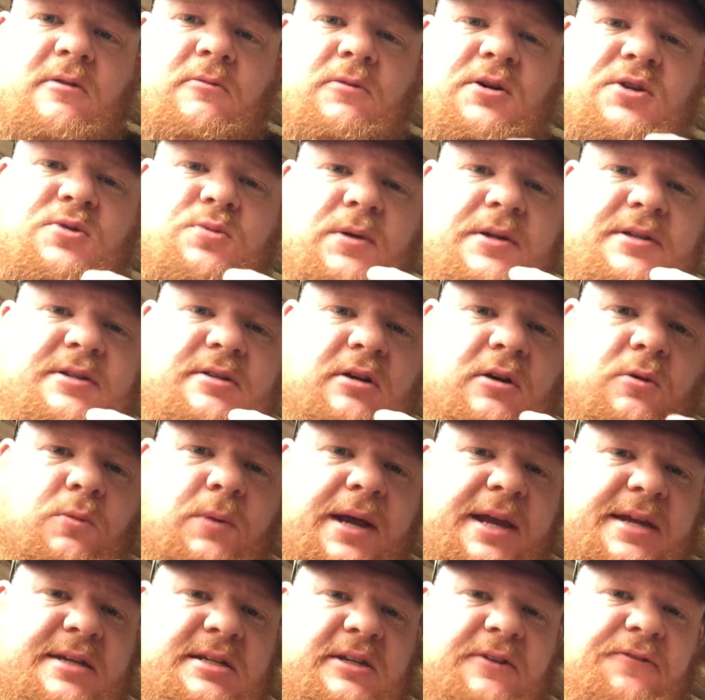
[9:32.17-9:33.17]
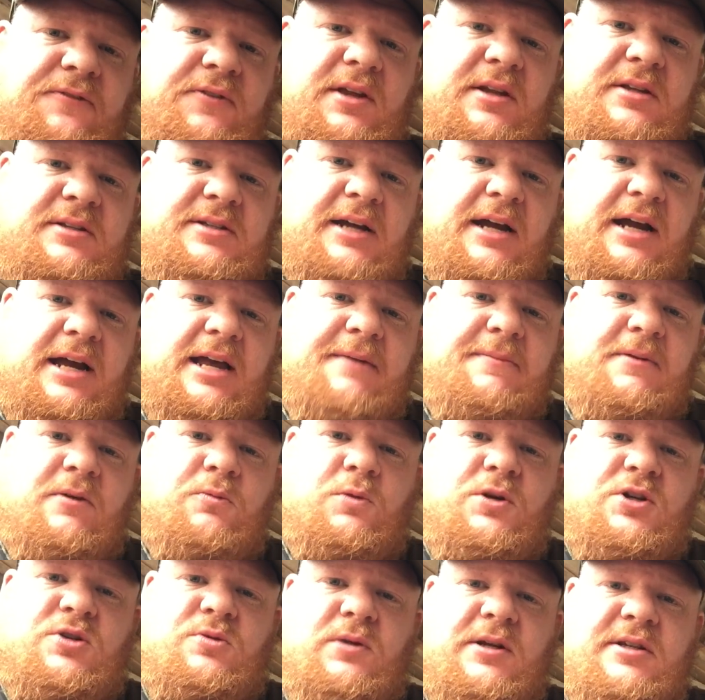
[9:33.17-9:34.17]
which ones are a waste of time,
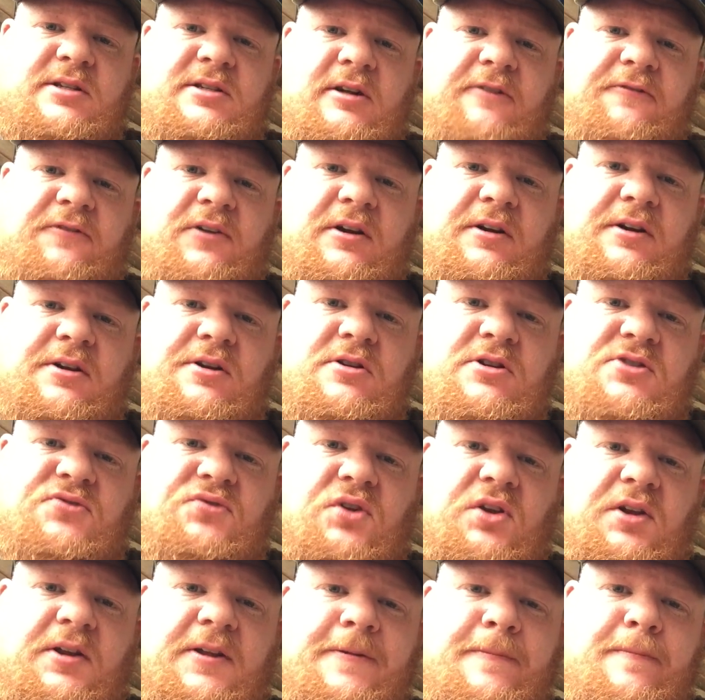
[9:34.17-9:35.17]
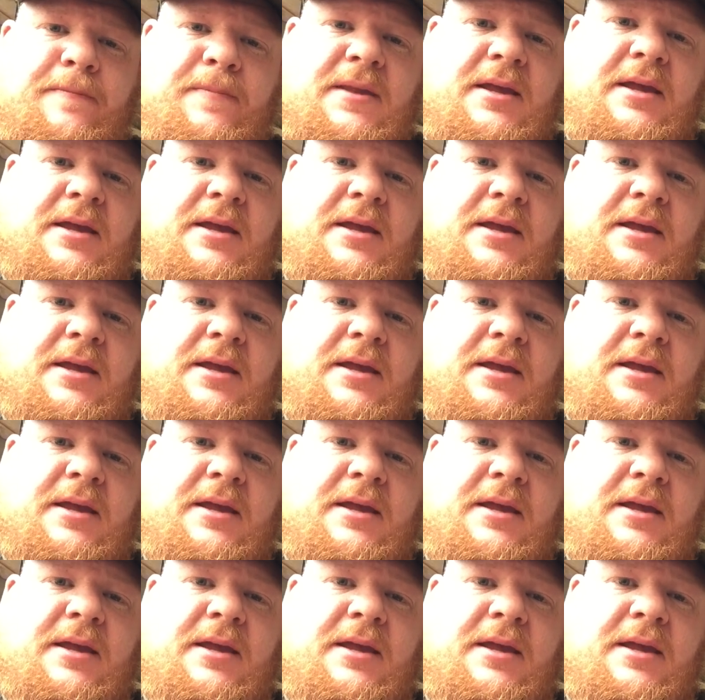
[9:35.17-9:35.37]
and which ones are very useful.